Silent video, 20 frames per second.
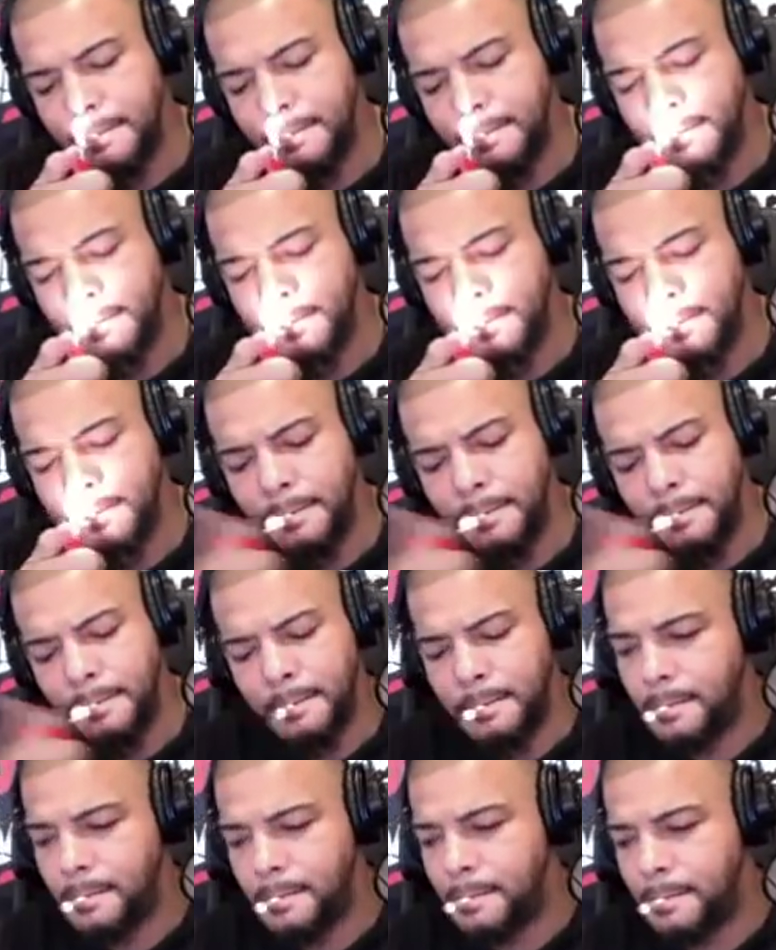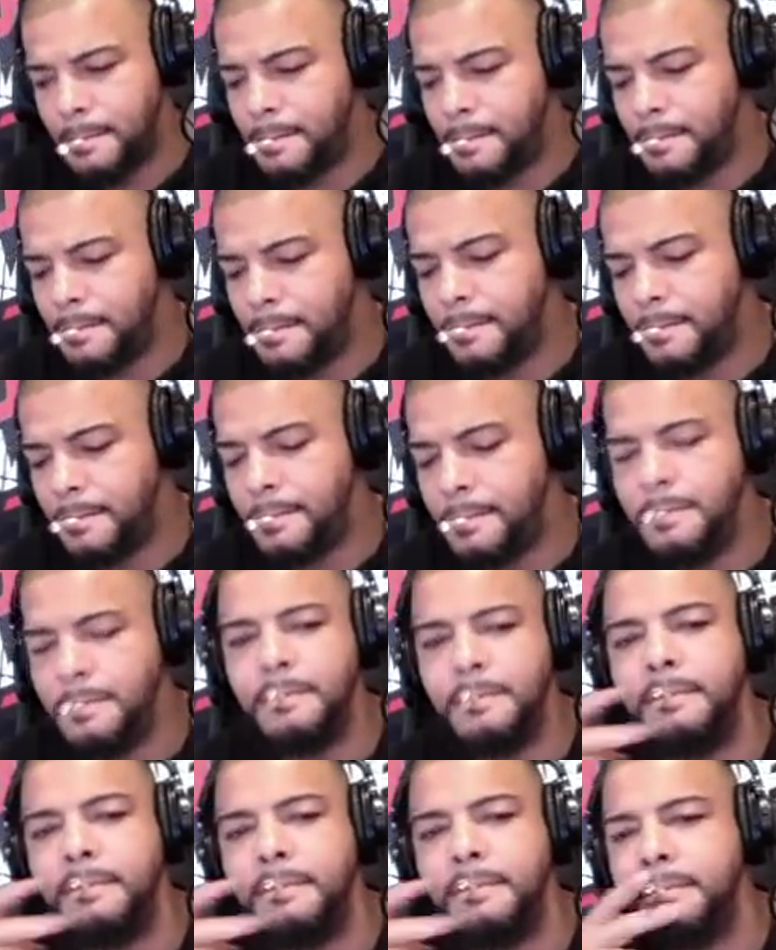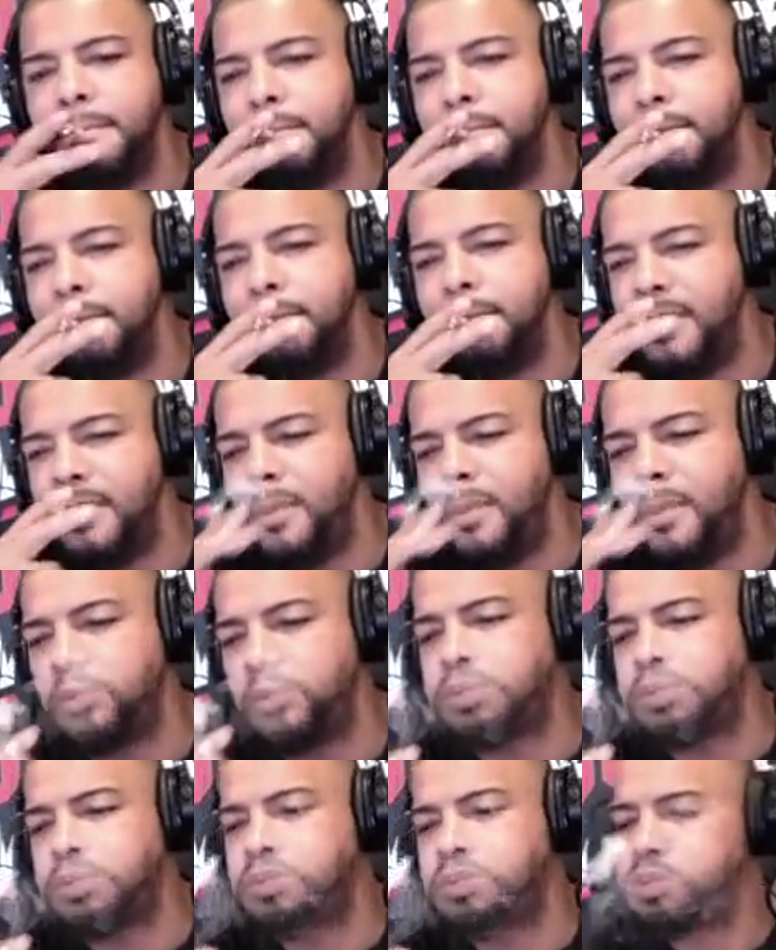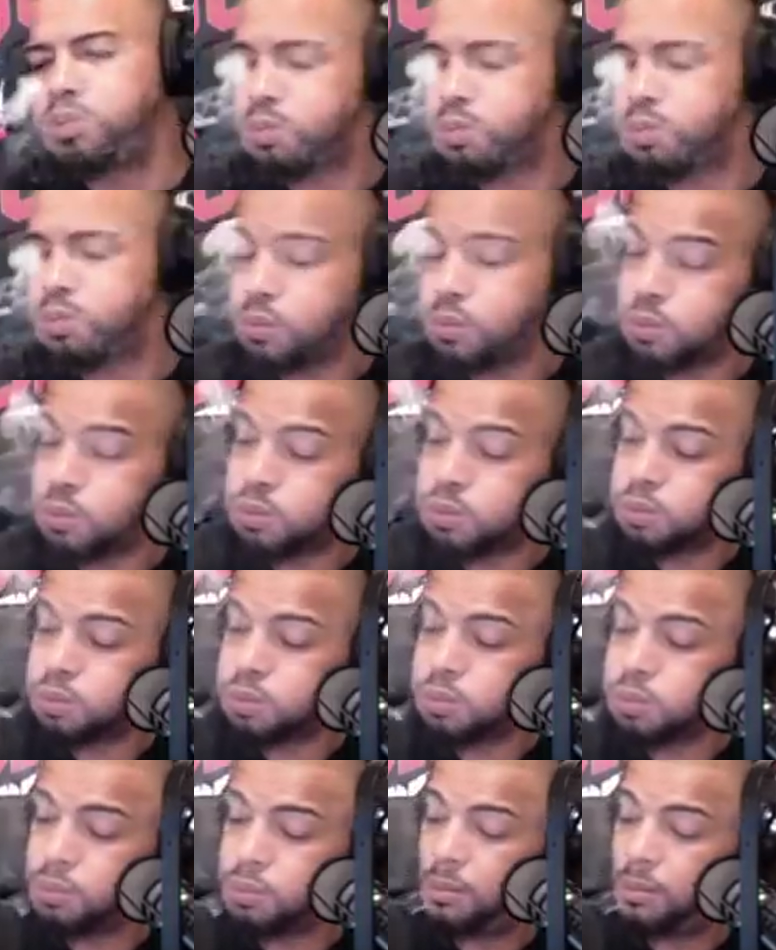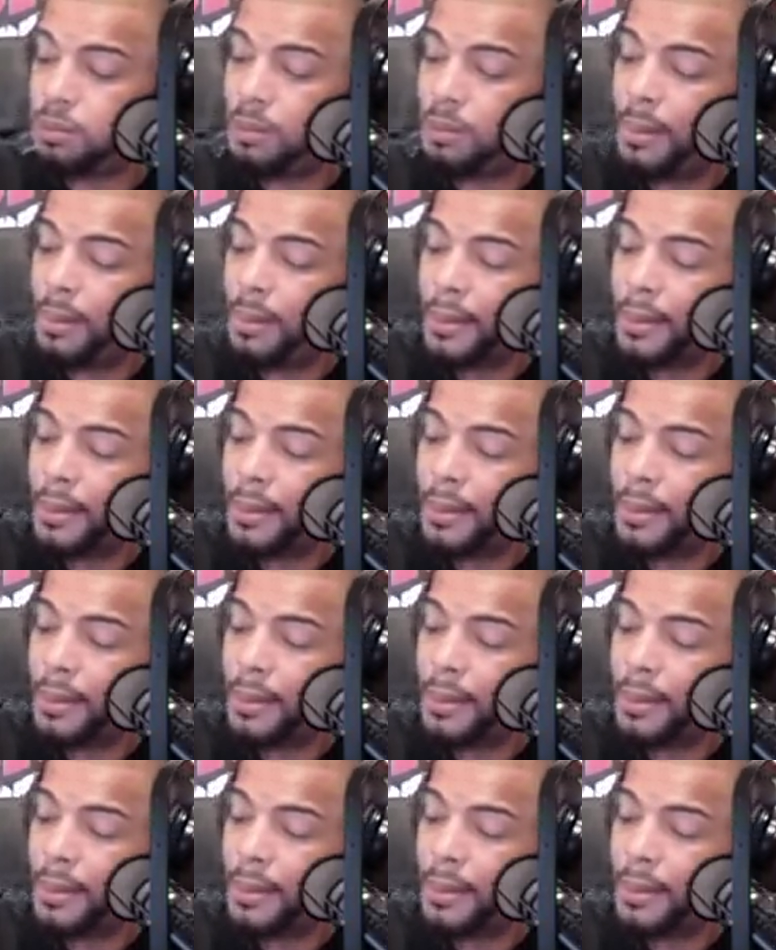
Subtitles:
[no speech]